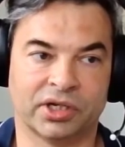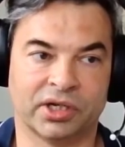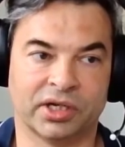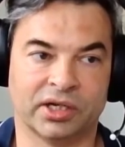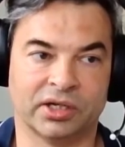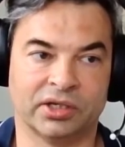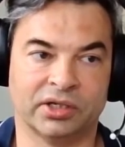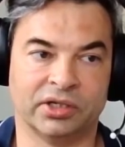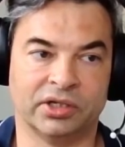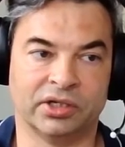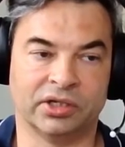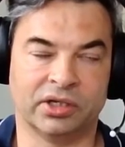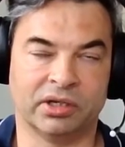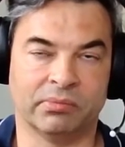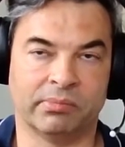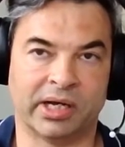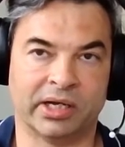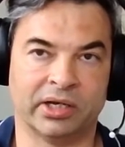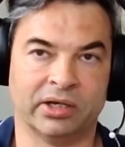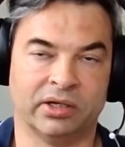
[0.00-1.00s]
and
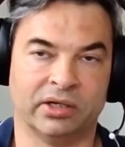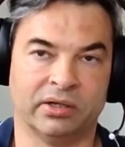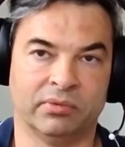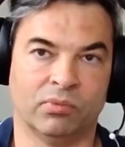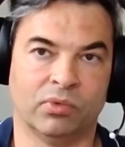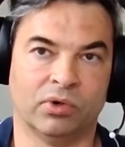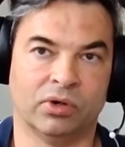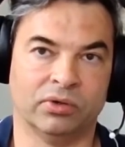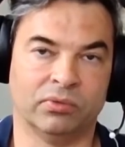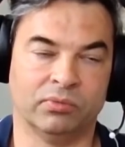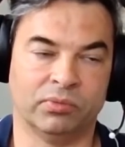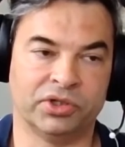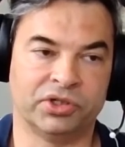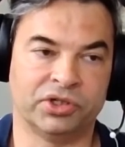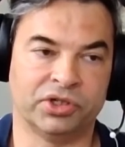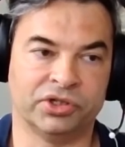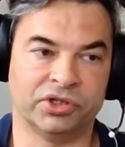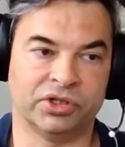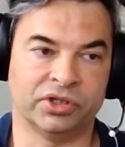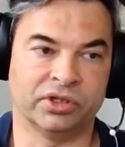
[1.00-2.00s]
Kibana in one, which
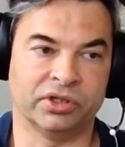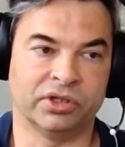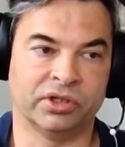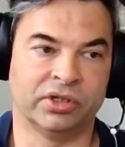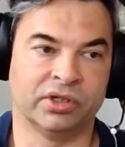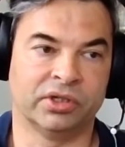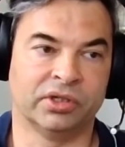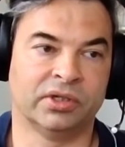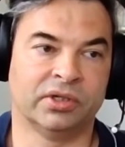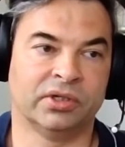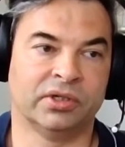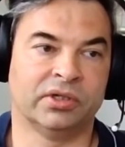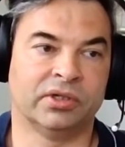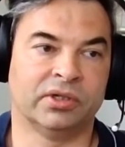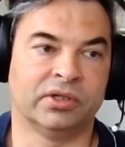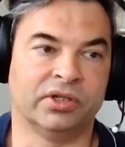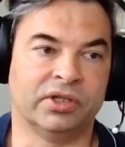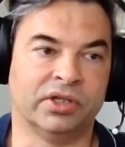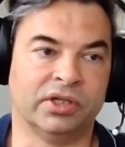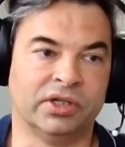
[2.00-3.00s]
is
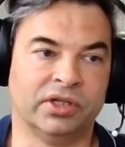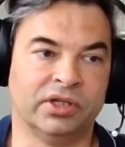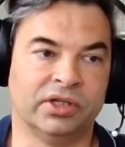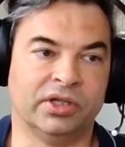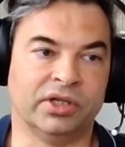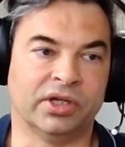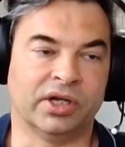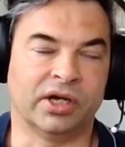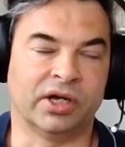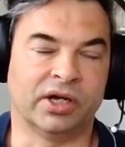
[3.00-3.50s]
the